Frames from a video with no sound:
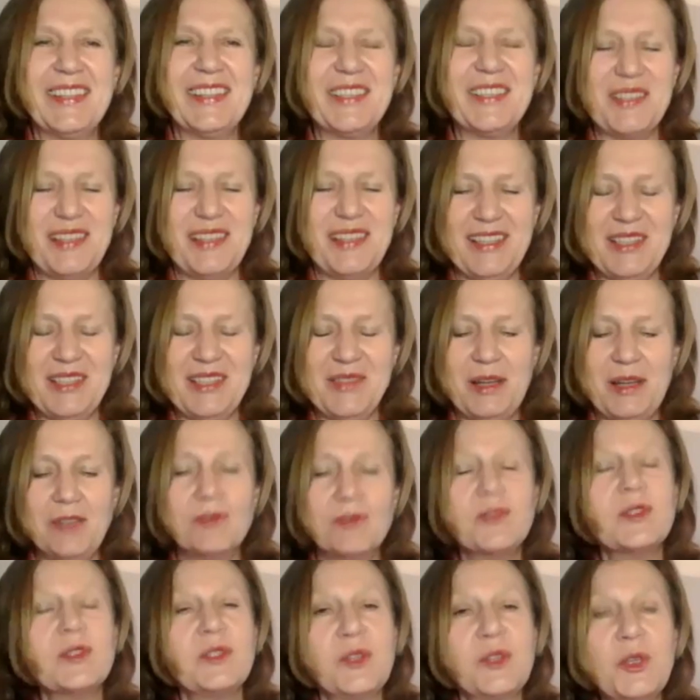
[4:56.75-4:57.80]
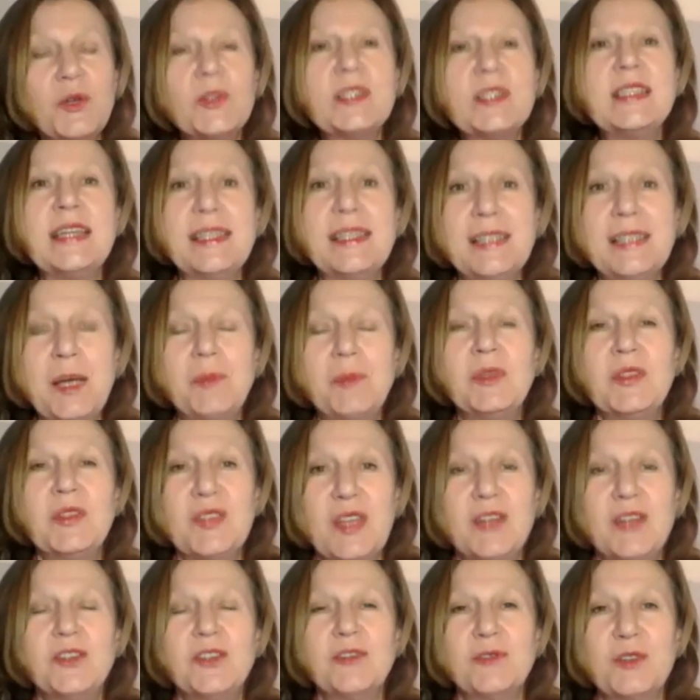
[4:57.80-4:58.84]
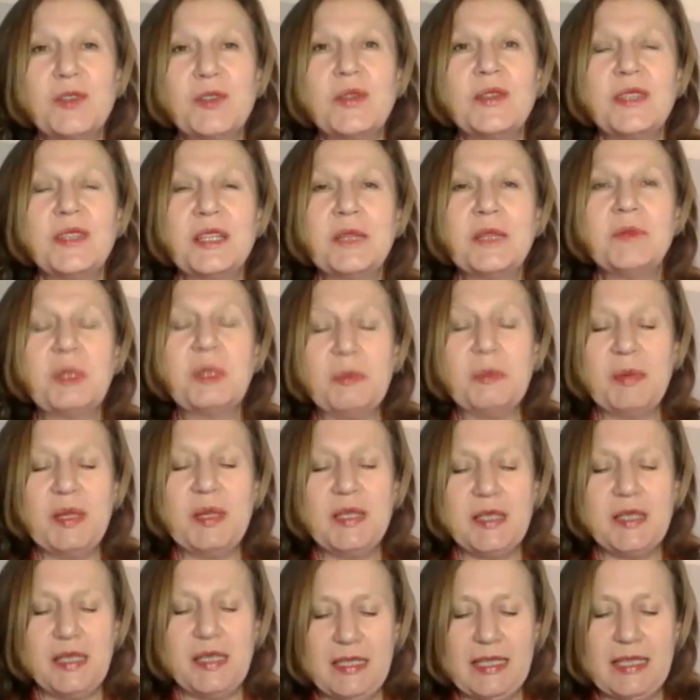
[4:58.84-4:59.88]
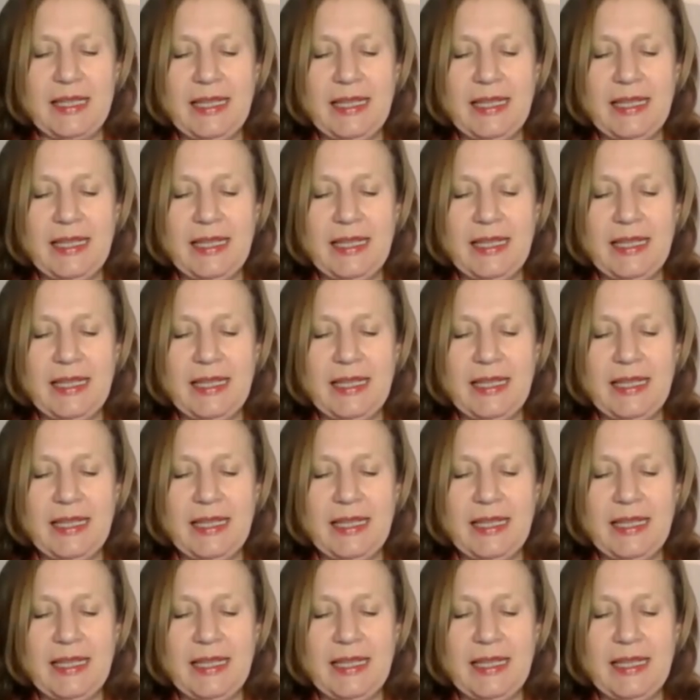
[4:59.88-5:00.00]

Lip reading: that's wonderful. So you set up the Center for Sustainable Business.